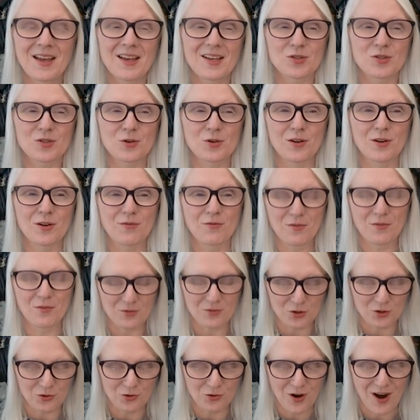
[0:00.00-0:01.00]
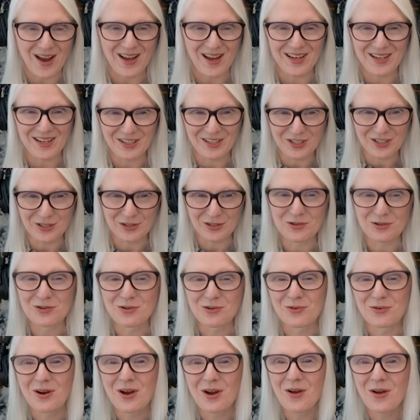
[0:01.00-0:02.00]
sort of trying
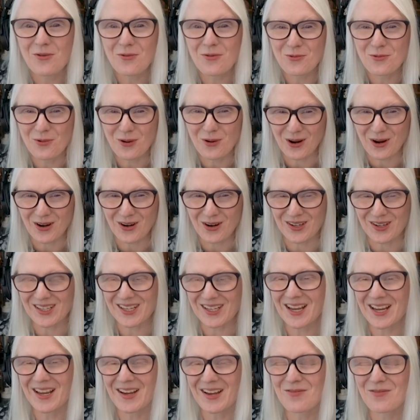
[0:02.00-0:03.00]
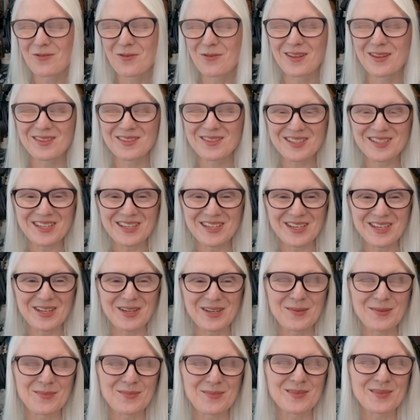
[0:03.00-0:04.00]
to work with
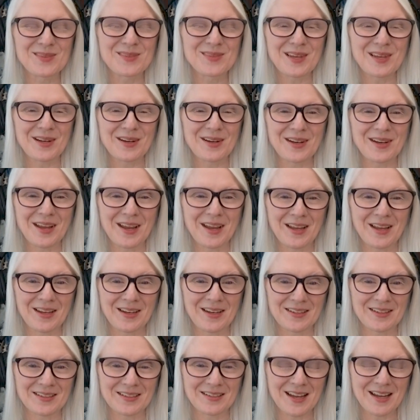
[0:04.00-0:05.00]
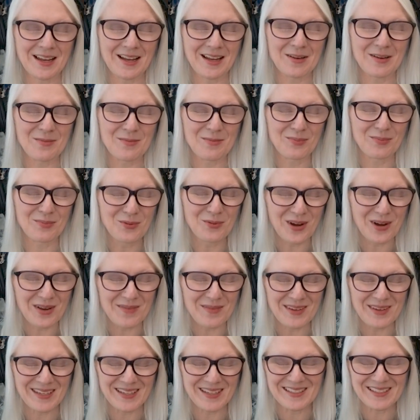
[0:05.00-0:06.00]
teams and
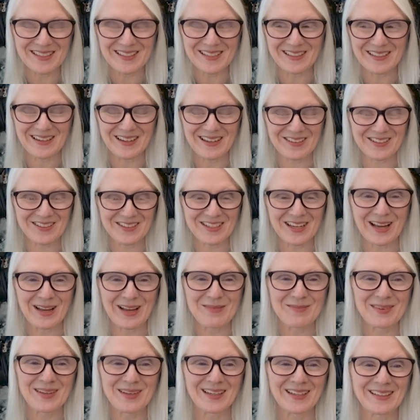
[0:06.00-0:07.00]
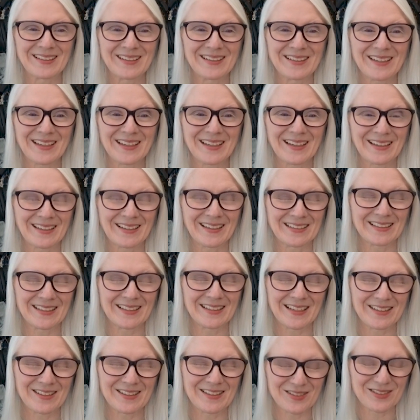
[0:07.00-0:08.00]
employment in entertainment and
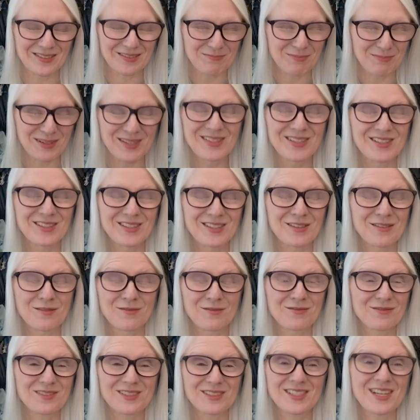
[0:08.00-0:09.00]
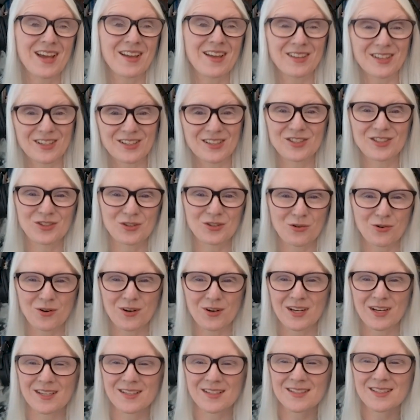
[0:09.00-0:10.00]
the business of telling
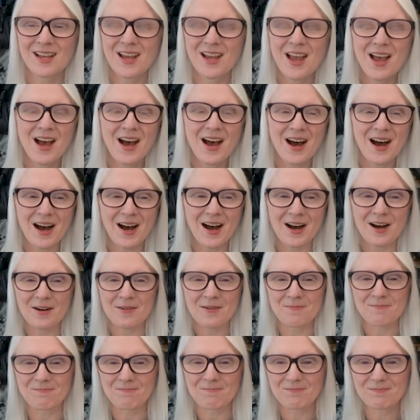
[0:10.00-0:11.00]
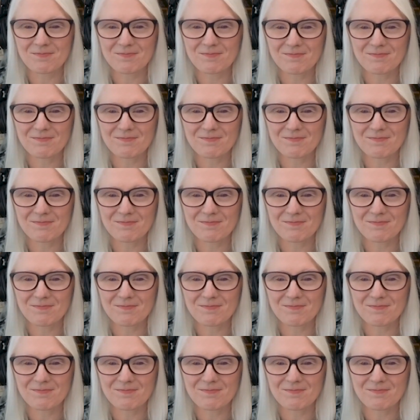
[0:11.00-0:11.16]
stories. I